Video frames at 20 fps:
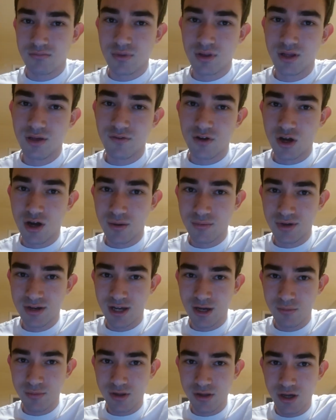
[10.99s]
leave a comment
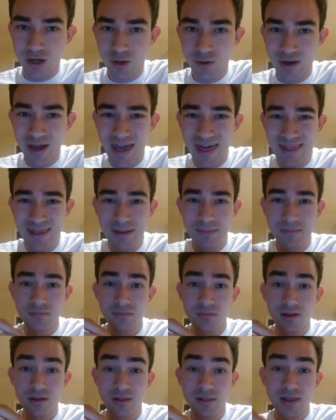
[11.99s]
down below, and
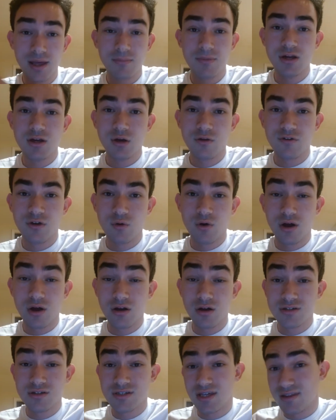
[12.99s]
then let me know if you want
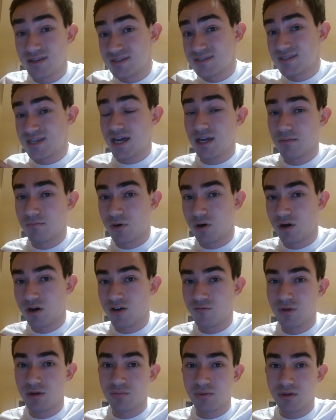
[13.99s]
to see the second part
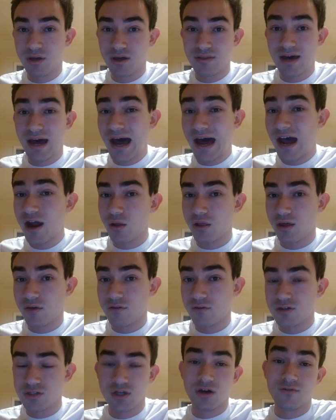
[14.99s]
of me playing the higher
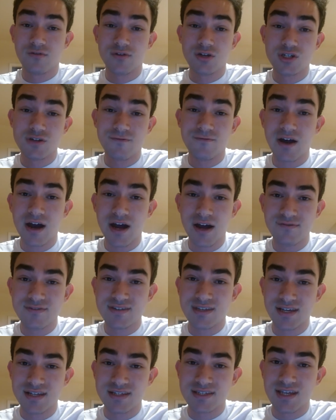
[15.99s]
levels, Stockfish 5,
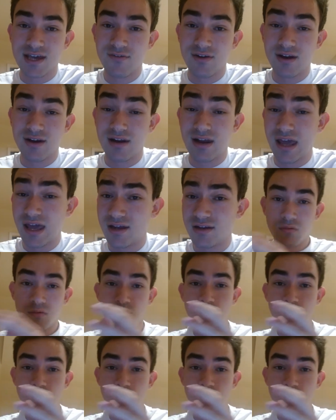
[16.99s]
6, 7, and 8.